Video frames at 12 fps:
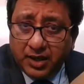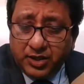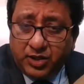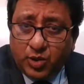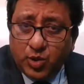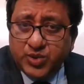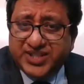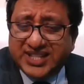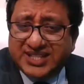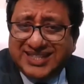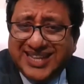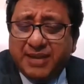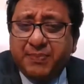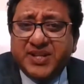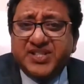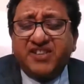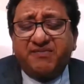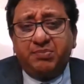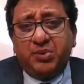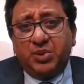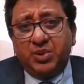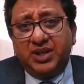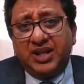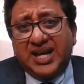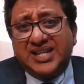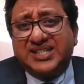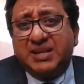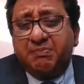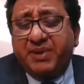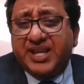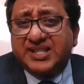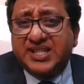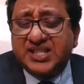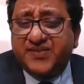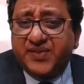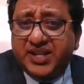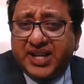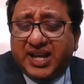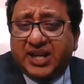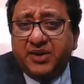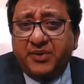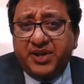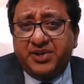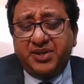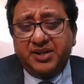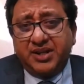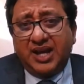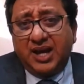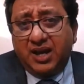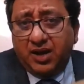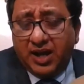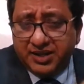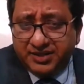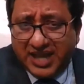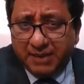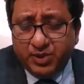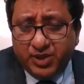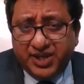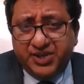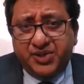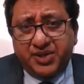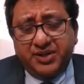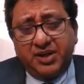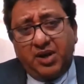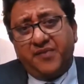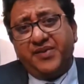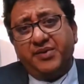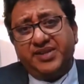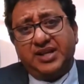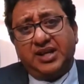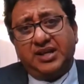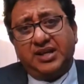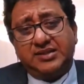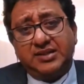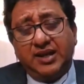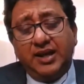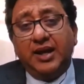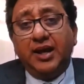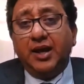use the statements of poll as the basis for the declaration and tabulation of the results.